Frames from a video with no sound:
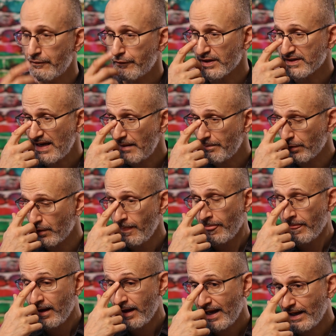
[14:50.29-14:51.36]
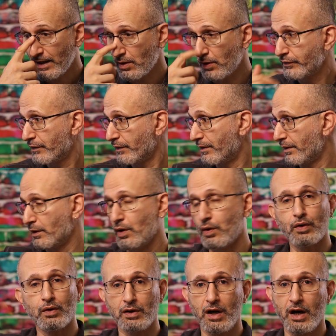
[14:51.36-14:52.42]
For example, I go to the
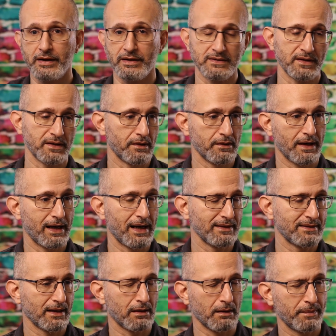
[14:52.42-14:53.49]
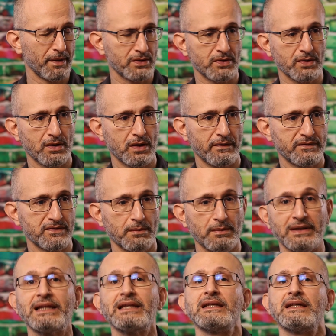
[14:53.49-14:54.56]
local gardens here and I take a picture of some
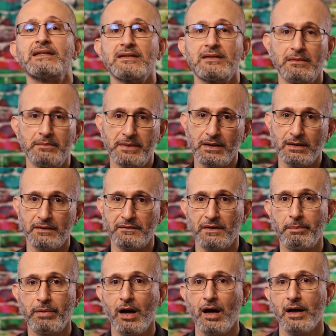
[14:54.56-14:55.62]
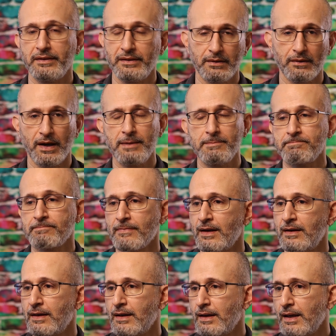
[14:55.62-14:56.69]
lilies in the middle of the pond, right?
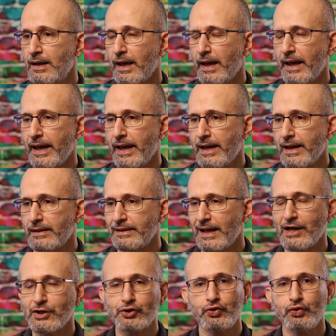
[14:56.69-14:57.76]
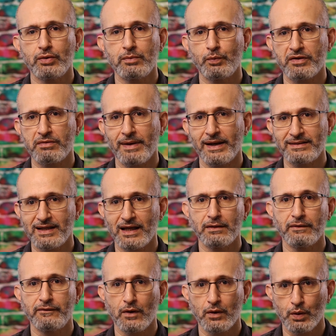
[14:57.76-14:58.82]
And I shoot them with my
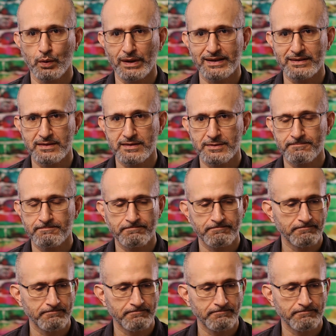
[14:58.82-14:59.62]
telephoto lens.